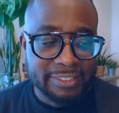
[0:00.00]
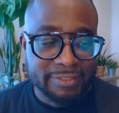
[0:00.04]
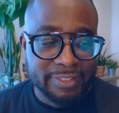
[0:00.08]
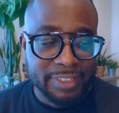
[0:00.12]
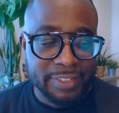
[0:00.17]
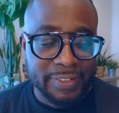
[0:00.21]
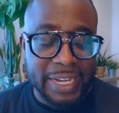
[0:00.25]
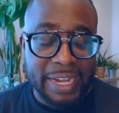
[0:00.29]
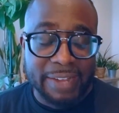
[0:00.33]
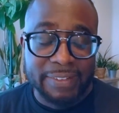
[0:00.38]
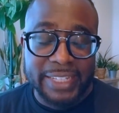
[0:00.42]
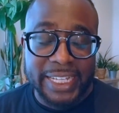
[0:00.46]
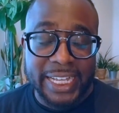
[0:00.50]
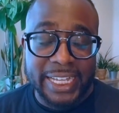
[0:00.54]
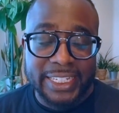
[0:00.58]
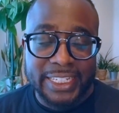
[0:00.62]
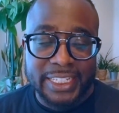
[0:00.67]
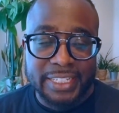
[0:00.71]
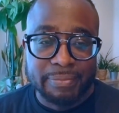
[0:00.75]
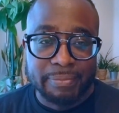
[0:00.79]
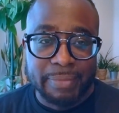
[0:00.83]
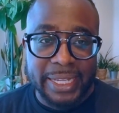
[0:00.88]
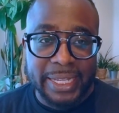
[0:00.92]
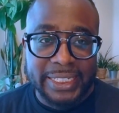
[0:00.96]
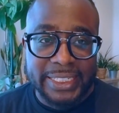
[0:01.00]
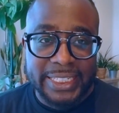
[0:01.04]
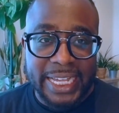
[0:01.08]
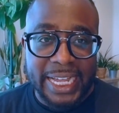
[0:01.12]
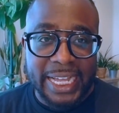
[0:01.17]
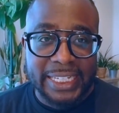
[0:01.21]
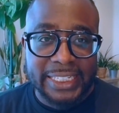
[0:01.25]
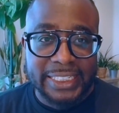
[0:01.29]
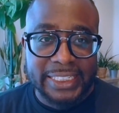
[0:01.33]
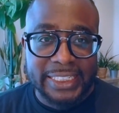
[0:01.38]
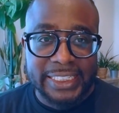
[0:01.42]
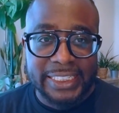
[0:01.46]
we don't have to have this
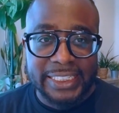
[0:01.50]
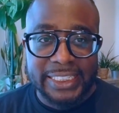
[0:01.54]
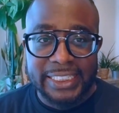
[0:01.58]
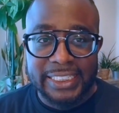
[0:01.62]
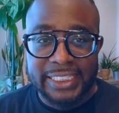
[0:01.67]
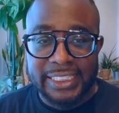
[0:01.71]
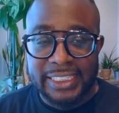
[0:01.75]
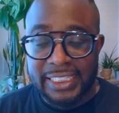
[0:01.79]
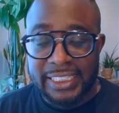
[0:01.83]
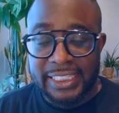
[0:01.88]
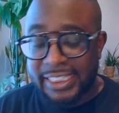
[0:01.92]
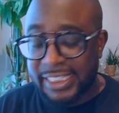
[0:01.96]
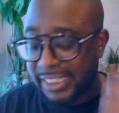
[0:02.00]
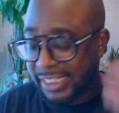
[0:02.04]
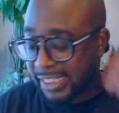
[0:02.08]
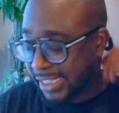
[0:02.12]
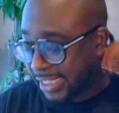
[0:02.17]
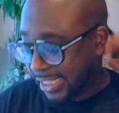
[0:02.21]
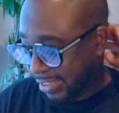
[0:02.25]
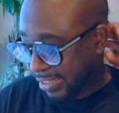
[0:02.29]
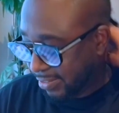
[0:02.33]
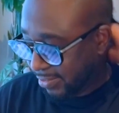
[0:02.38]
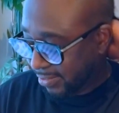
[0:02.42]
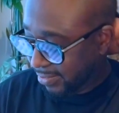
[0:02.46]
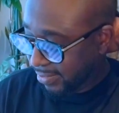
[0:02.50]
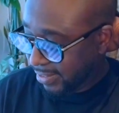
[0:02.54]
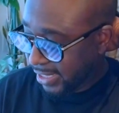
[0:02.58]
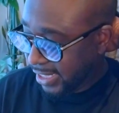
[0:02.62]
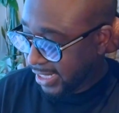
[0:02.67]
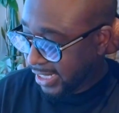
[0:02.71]
mentality of